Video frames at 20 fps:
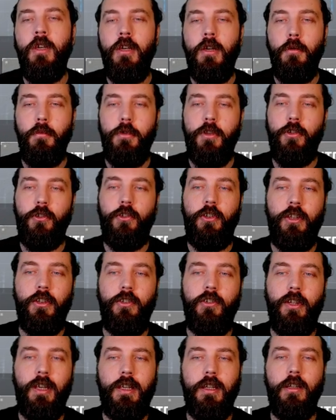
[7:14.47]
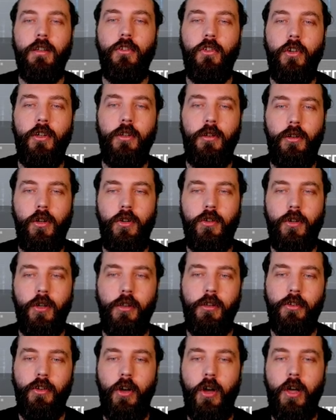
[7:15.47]
with a 6-second
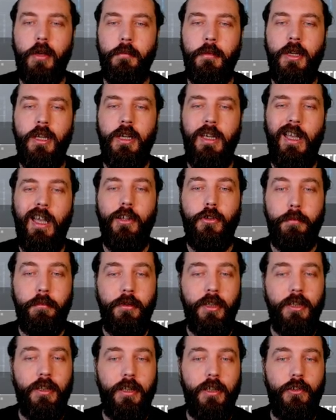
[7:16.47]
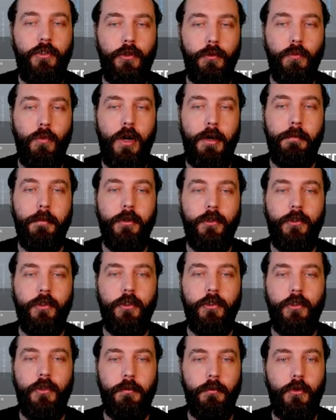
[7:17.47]
lock-on time. It's a pretty decent weapon
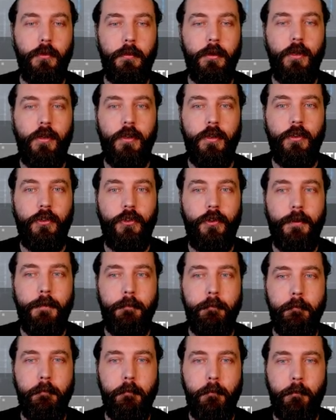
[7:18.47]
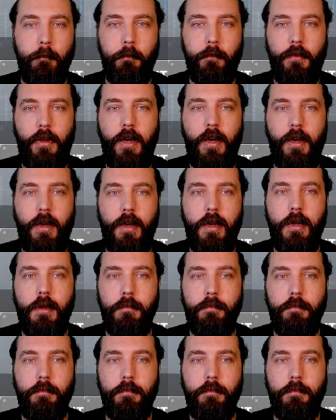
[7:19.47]
system, to be honest. But